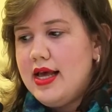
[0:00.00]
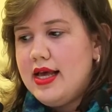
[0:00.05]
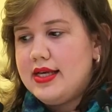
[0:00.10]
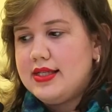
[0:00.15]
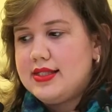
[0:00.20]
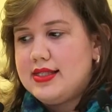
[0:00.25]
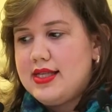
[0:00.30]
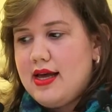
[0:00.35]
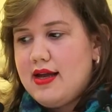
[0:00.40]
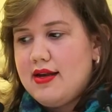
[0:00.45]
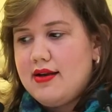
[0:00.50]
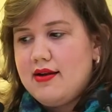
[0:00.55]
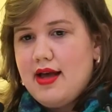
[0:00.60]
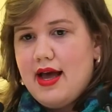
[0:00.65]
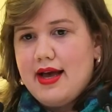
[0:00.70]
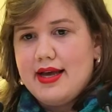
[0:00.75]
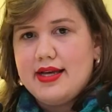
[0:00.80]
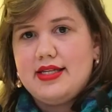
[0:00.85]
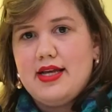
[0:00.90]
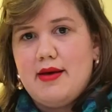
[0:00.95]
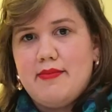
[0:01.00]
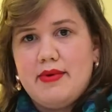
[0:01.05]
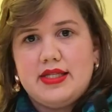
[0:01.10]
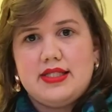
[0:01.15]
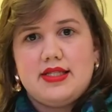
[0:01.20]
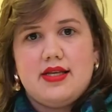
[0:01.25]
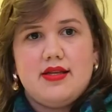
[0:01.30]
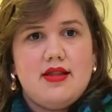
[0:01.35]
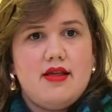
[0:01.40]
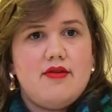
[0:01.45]
is that
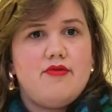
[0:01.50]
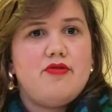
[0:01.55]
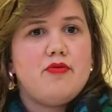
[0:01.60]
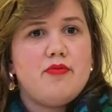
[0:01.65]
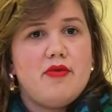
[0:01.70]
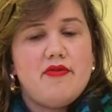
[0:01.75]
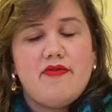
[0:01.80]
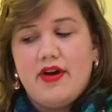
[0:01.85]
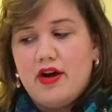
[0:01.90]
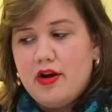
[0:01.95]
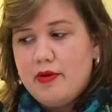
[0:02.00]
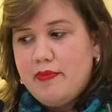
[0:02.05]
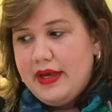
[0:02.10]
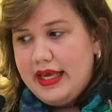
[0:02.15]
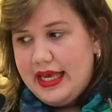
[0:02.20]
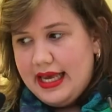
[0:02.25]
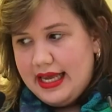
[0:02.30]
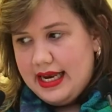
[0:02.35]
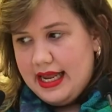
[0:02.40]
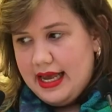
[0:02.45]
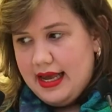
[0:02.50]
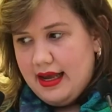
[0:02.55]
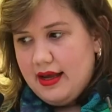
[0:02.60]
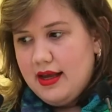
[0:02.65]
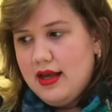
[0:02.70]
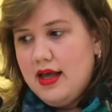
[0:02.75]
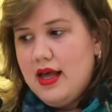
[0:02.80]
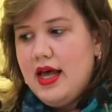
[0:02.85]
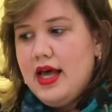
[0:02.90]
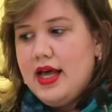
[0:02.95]
academics can then from the very beginning